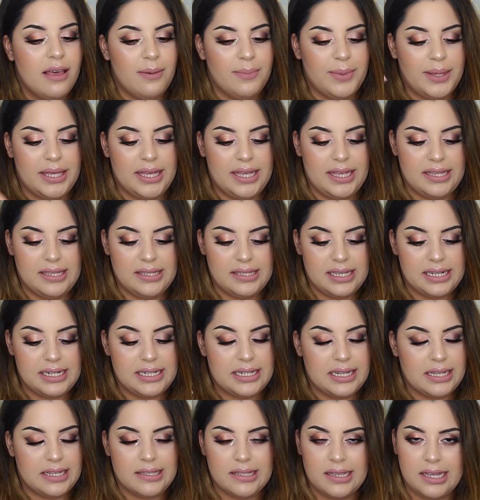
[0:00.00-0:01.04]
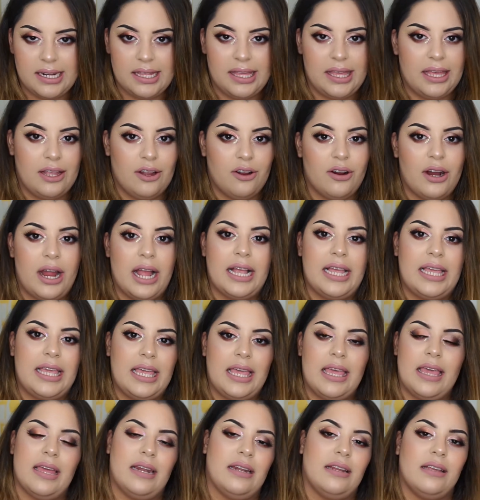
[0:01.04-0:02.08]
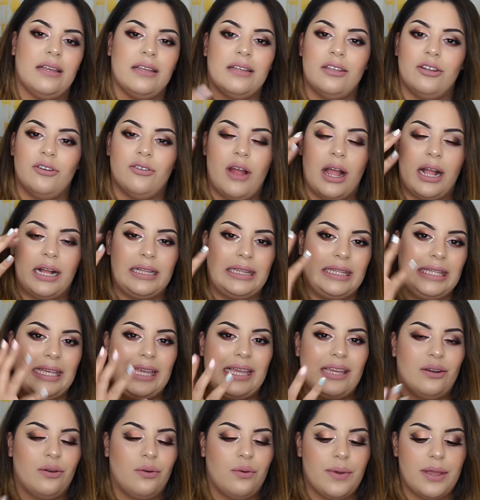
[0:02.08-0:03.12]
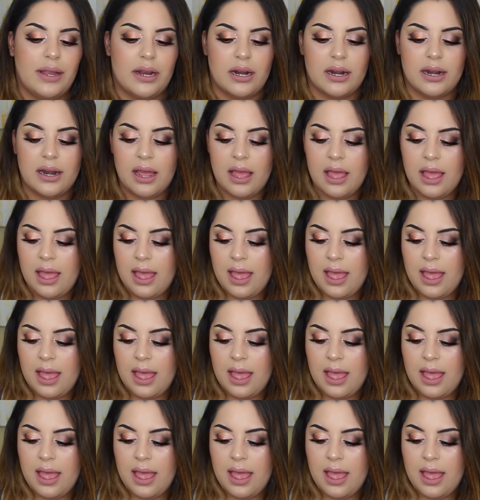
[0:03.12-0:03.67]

because it does kind of get cracky and crackly and weird.